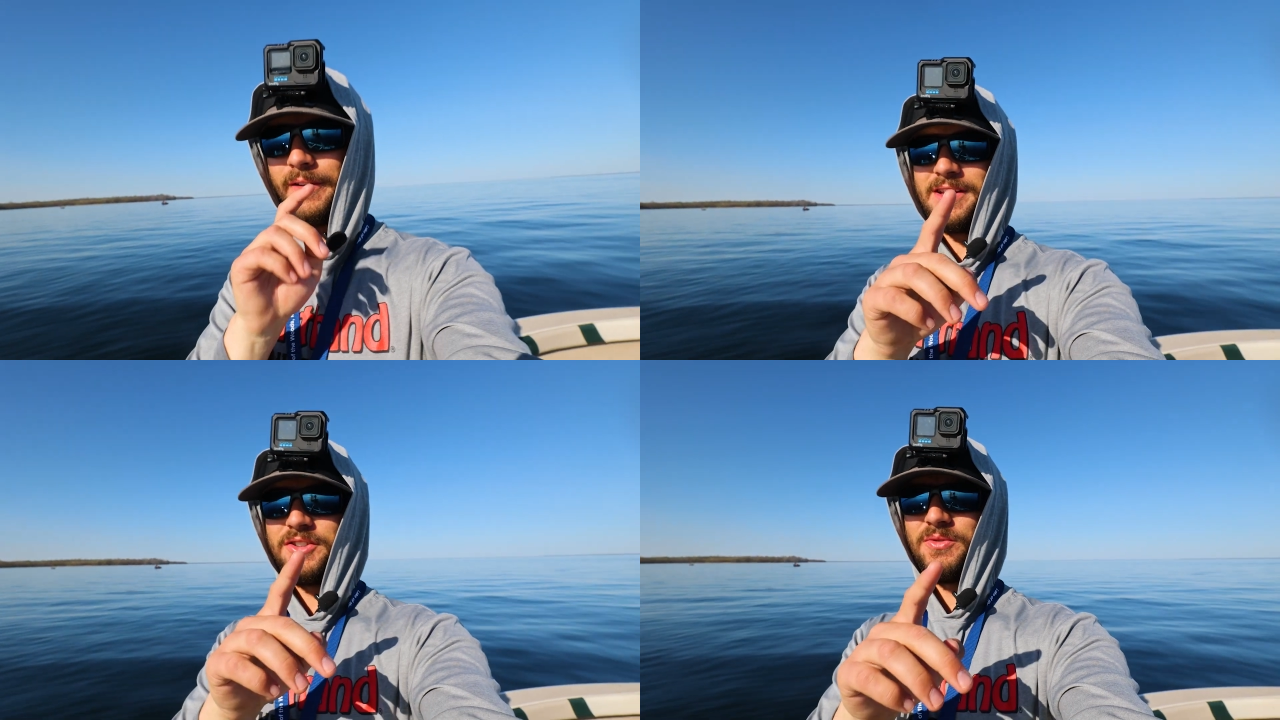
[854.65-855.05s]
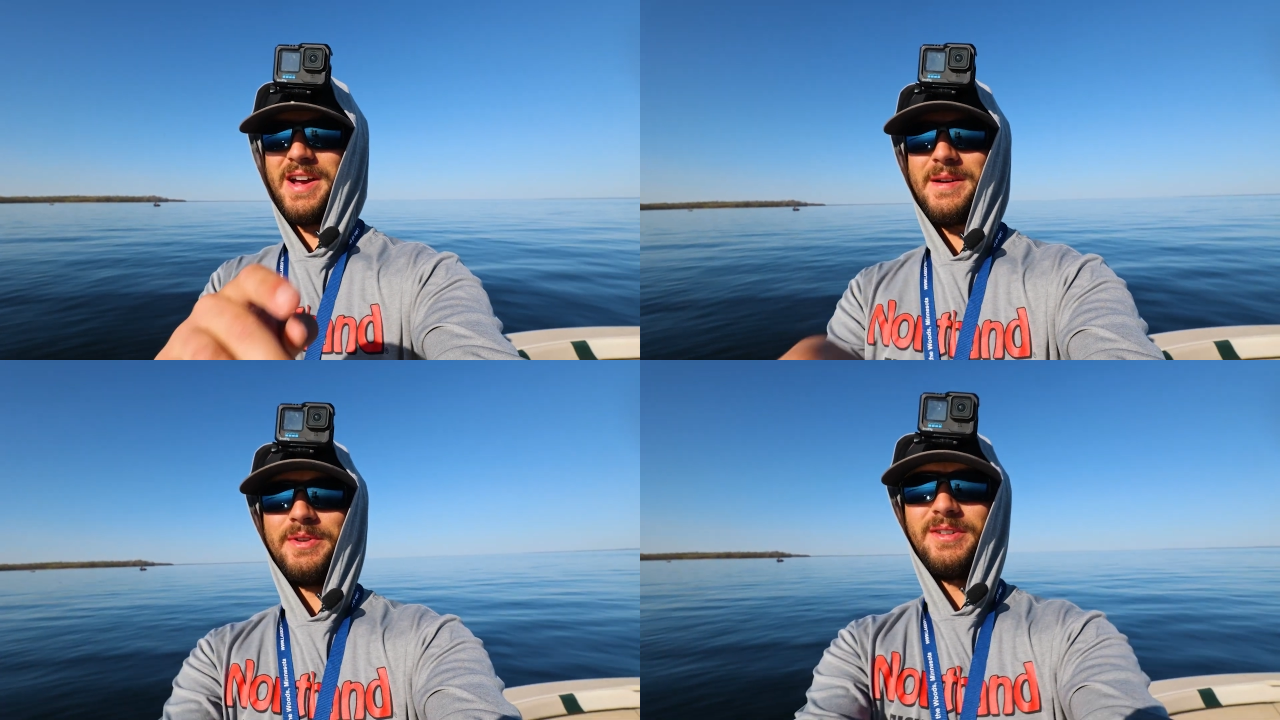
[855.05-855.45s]
Well, that's a
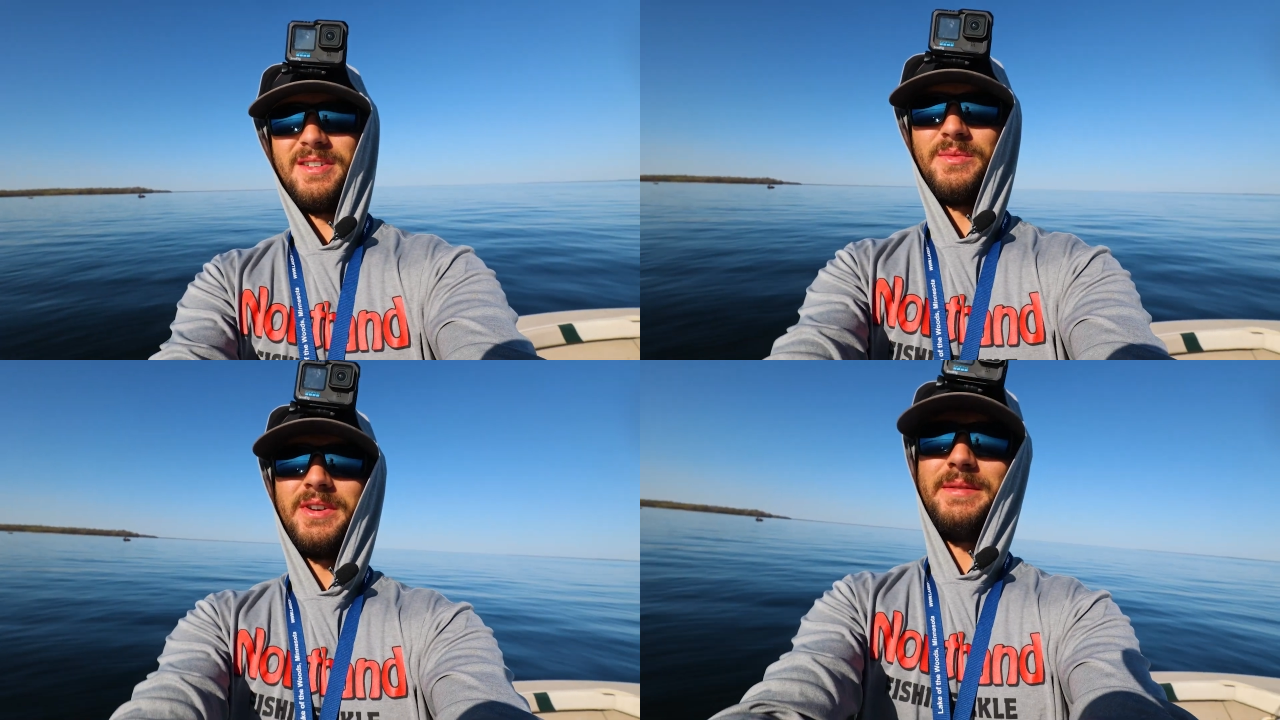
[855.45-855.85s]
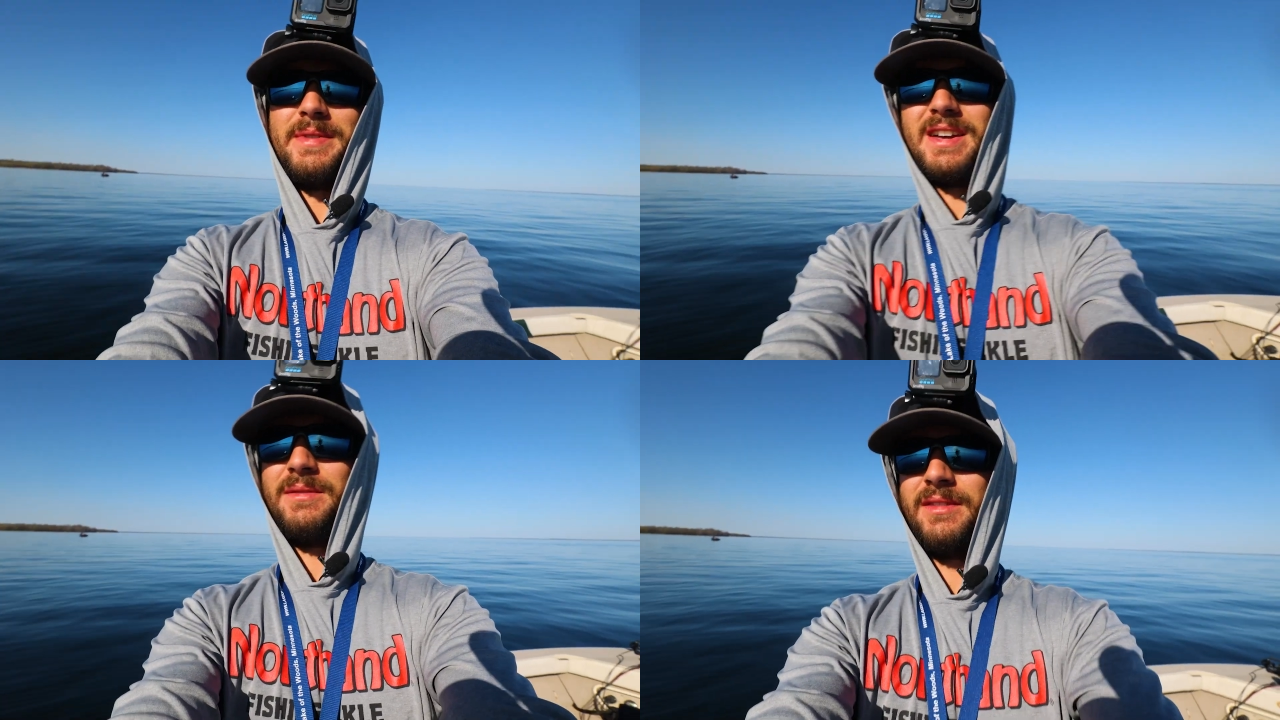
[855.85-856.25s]
wrap here on Winnie,
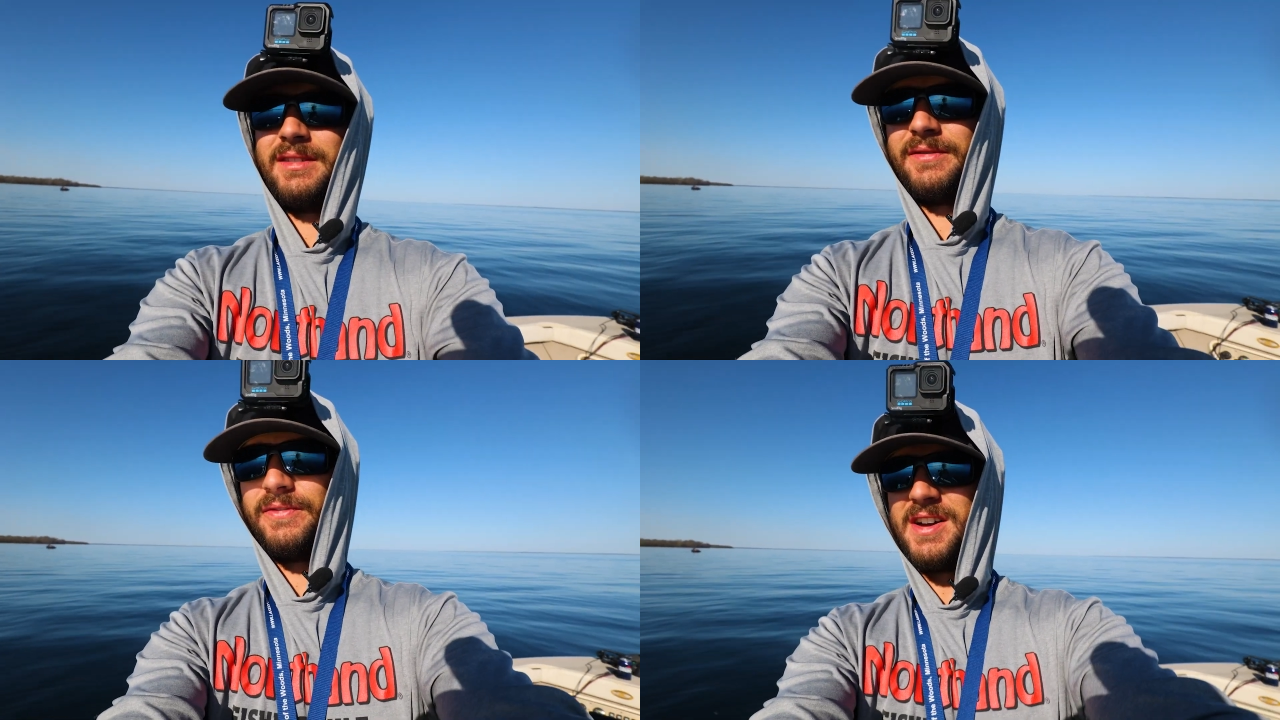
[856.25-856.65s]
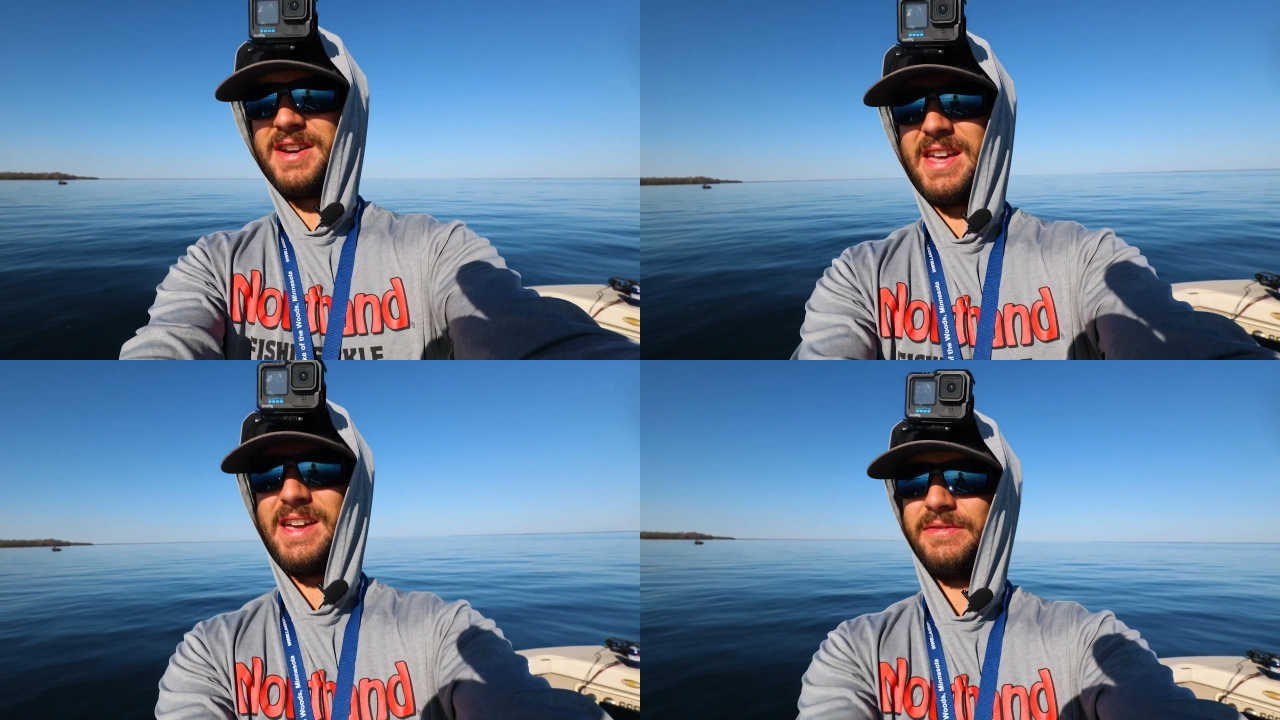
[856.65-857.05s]
man.
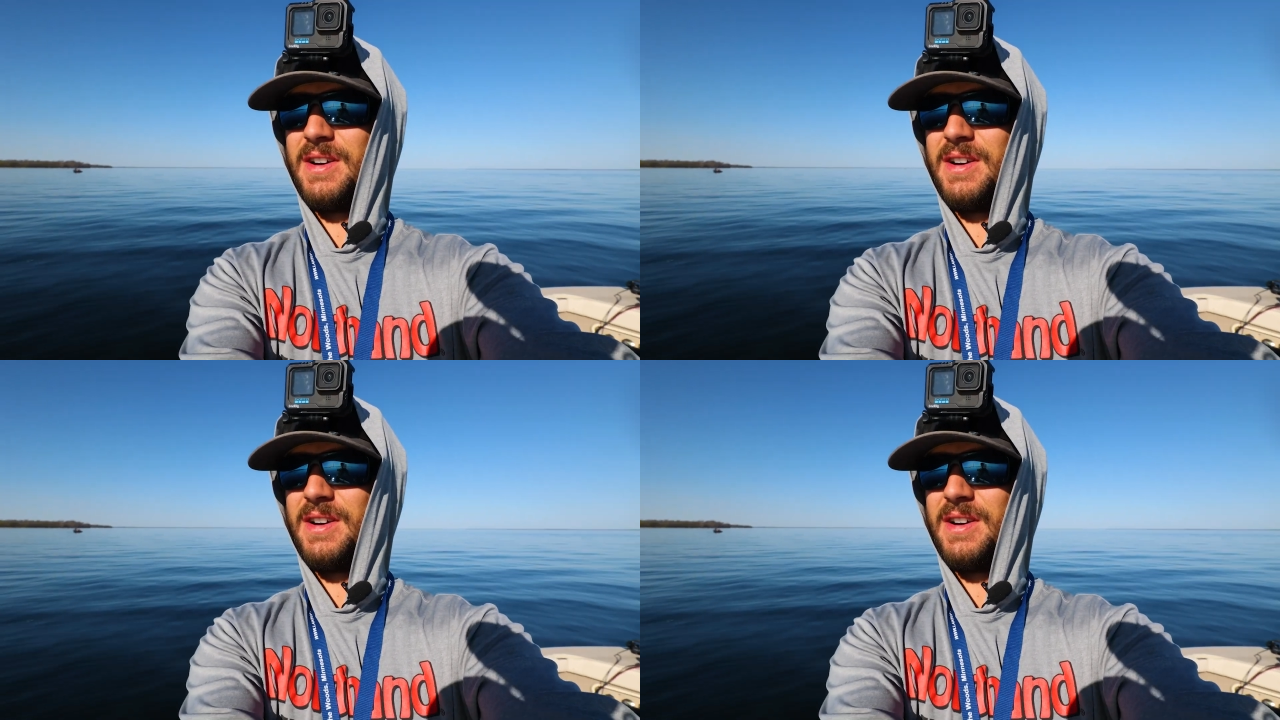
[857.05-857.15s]
Fun day.